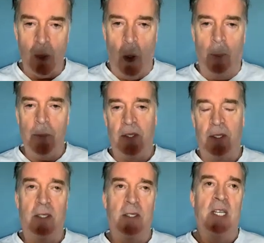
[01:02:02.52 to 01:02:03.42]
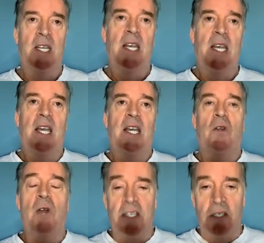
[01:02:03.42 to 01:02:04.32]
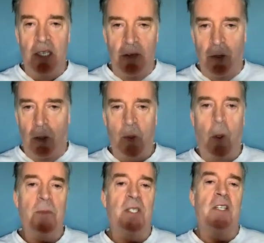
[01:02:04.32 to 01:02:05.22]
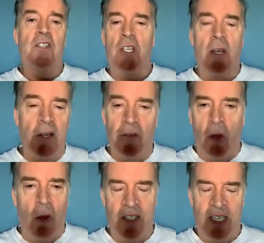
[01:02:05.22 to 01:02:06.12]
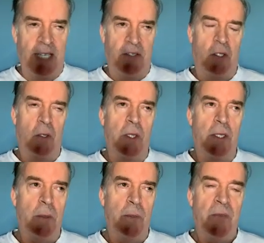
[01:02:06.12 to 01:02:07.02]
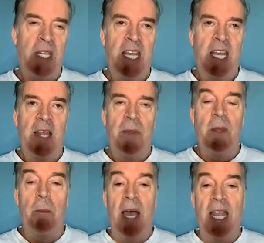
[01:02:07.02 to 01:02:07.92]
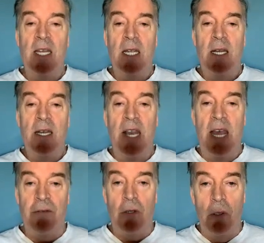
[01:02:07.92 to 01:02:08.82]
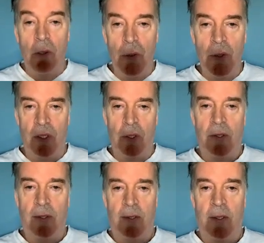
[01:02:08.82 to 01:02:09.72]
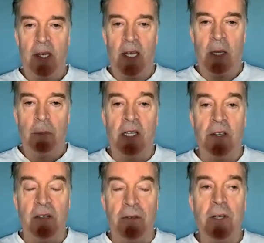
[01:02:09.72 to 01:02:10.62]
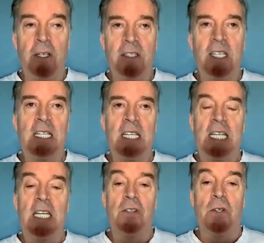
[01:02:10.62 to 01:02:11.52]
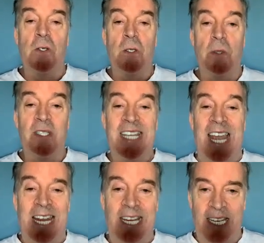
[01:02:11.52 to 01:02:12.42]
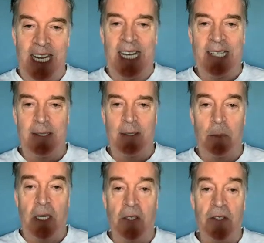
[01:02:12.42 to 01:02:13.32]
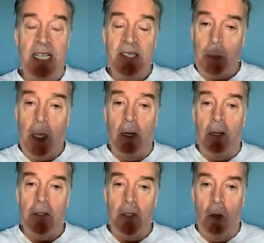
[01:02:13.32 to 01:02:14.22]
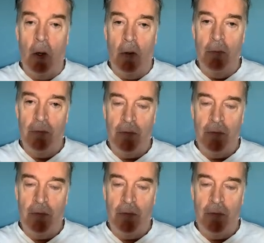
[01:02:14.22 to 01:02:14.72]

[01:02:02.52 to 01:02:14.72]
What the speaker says: swaps and credit default swaps and insurance all attached to it. The bank never loses because the first thing they need to do is gain the asset, because that's part of